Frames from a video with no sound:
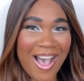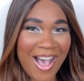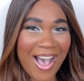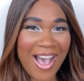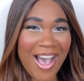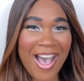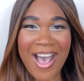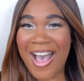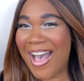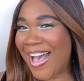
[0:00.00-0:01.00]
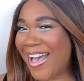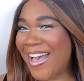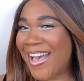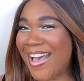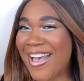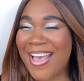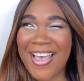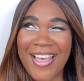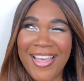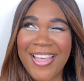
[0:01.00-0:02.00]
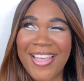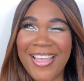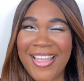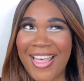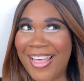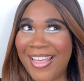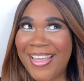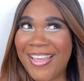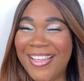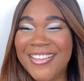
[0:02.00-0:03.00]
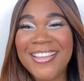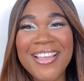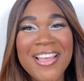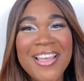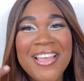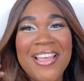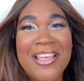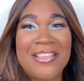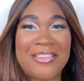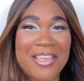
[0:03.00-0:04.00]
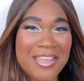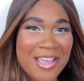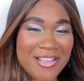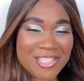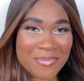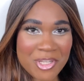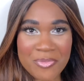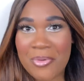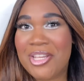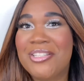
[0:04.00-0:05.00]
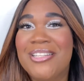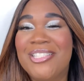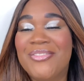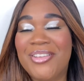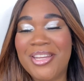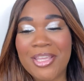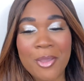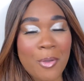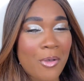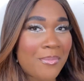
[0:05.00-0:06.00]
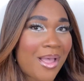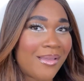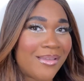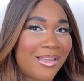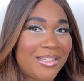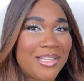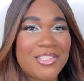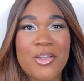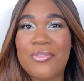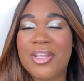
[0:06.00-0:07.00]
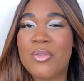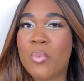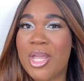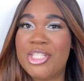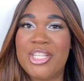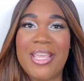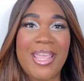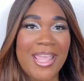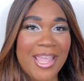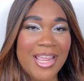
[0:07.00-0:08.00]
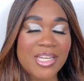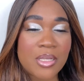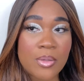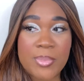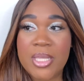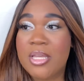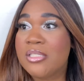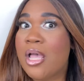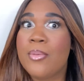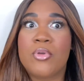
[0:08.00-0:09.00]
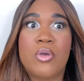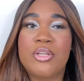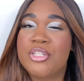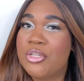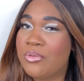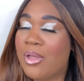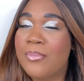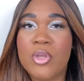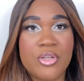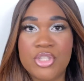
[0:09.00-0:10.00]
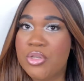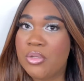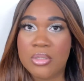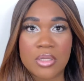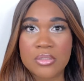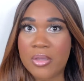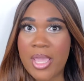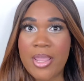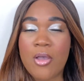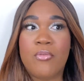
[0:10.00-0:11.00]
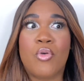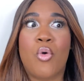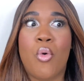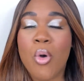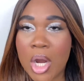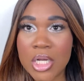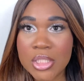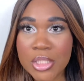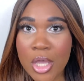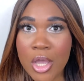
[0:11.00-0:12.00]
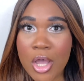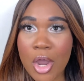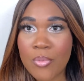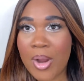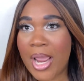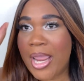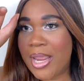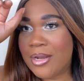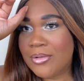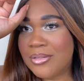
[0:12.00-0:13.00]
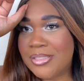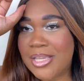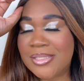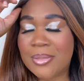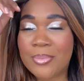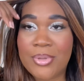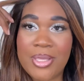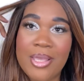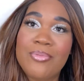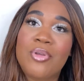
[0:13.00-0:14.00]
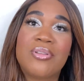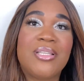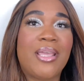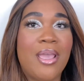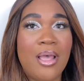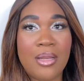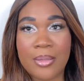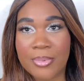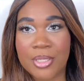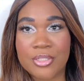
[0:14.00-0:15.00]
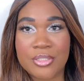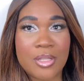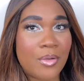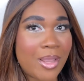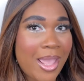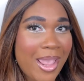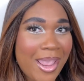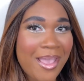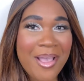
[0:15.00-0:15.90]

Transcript: Ah, ah, ah, ah. Thank y'all so much for watching this video. Oh my goodness, don't forget to watch the end of, because I'm going to show you, I'm going to show you looks, okay? Of course. All right, and I'm going to take some, I'm going to take hella pictures, okay?